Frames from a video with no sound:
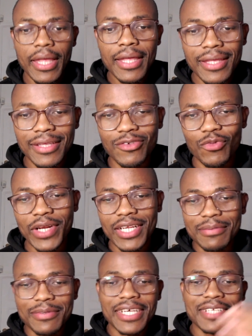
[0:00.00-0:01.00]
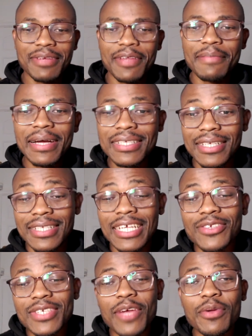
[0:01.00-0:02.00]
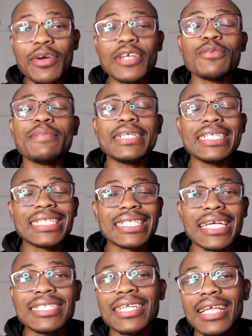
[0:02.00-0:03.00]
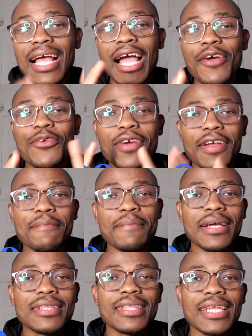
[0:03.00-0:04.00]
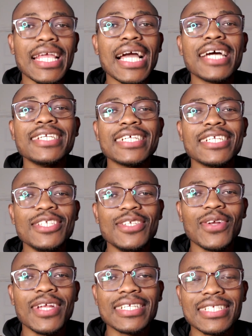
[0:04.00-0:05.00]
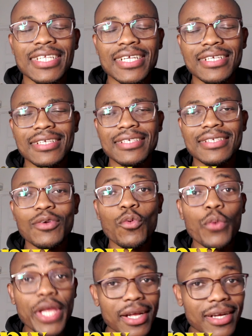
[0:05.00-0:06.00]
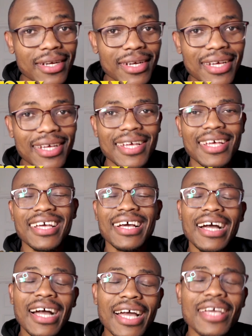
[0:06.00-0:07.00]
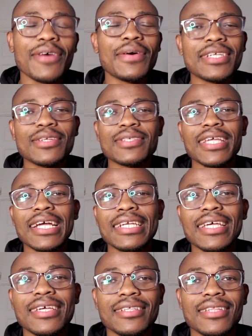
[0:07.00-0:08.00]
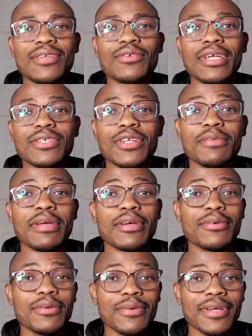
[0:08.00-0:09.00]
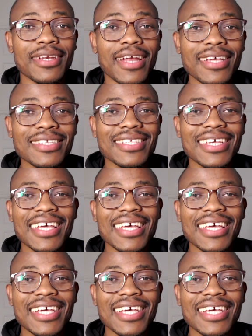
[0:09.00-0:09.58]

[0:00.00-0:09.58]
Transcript: Hey, welcome to Cash Money Matters, and today we're going to be discussing how you can make $300 in a week. I wanted to say a day. That would actually be a good one, right?